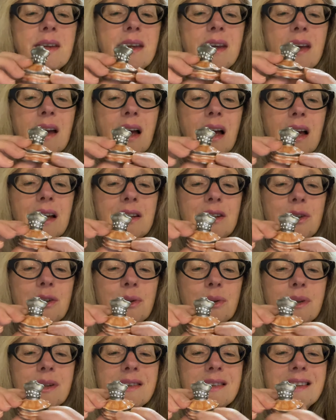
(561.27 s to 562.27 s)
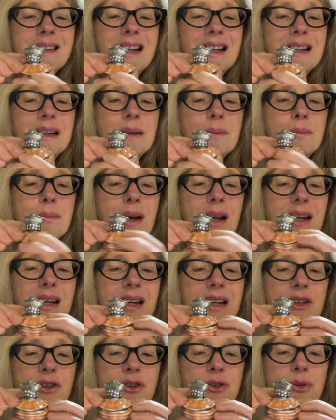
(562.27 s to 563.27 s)
Yeah, look, it's like a
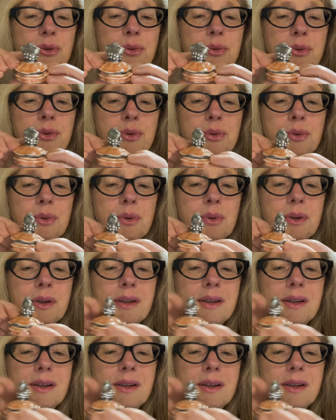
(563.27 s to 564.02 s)
ballet tutu.